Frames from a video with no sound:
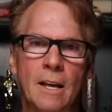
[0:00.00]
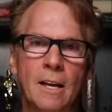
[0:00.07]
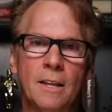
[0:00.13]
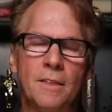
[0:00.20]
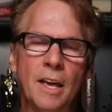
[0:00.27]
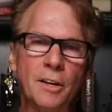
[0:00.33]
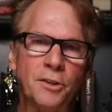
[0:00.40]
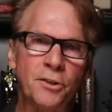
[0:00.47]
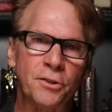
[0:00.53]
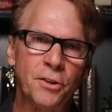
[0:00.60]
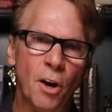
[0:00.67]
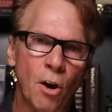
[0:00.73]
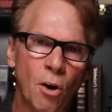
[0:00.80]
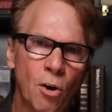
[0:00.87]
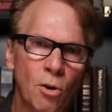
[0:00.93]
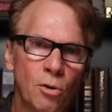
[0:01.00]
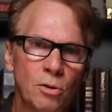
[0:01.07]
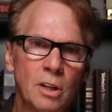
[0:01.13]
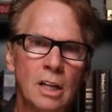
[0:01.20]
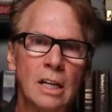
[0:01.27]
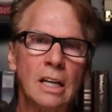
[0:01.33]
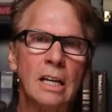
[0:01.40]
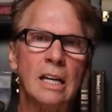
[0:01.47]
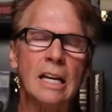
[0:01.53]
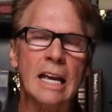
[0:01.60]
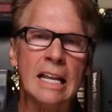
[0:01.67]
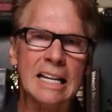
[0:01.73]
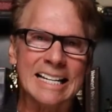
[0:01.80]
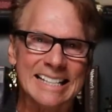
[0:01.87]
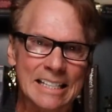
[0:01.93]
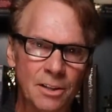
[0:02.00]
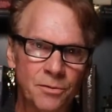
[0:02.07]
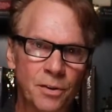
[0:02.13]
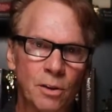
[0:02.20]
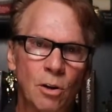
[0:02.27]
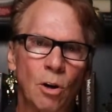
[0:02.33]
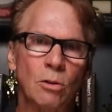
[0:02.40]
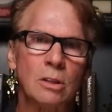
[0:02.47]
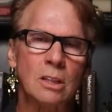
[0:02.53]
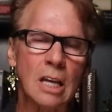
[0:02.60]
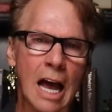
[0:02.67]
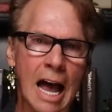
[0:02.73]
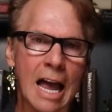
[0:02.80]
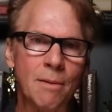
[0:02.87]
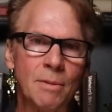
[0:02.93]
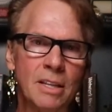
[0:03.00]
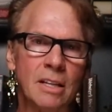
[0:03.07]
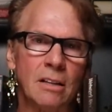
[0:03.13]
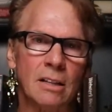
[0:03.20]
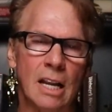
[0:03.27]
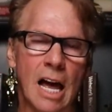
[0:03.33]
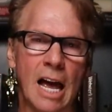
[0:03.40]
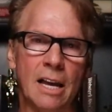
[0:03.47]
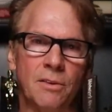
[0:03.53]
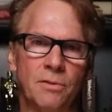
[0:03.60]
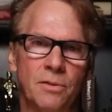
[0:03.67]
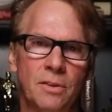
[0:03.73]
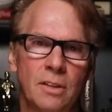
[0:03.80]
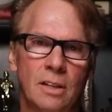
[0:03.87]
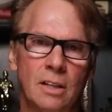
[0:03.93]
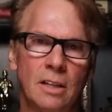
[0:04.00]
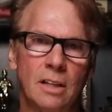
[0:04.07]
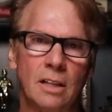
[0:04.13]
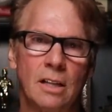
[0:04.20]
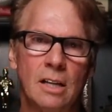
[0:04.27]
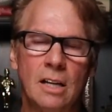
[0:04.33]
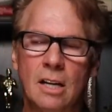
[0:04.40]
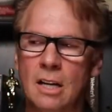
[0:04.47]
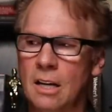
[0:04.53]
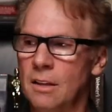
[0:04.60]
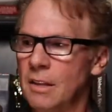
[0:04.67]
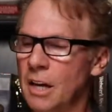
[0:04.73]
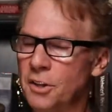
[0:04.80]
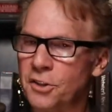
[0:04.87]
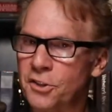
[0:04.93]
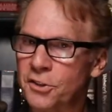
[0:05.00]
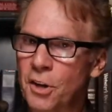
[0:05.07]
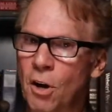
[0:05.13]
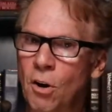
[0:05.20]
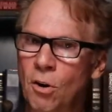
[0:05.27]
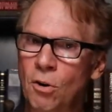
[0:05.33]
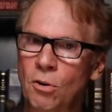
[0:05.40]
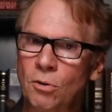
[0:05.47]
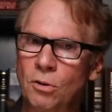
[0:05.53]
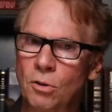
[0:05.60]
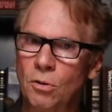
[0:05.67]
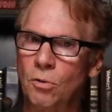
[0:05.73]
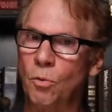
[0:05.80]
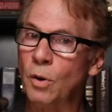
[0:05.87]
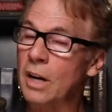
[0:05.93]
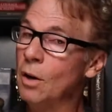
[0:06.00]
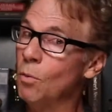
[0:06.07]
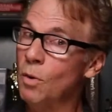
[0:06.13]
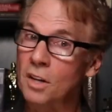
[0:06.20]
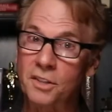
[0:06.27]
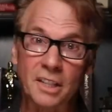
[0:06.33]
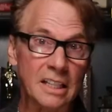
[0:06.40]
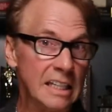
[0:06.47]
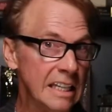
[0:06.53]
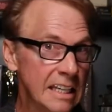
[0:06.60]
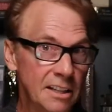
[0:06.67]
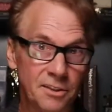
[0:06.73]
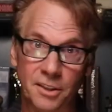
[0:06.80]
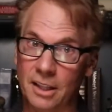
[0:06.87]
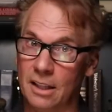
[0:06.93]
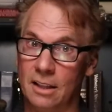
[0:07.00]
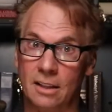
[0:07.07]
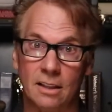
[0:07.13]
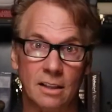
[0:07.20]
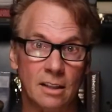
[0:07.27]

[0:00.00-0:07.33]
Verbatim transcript: They sowed in a difficult time in their life. They sowed when it wasn't easy.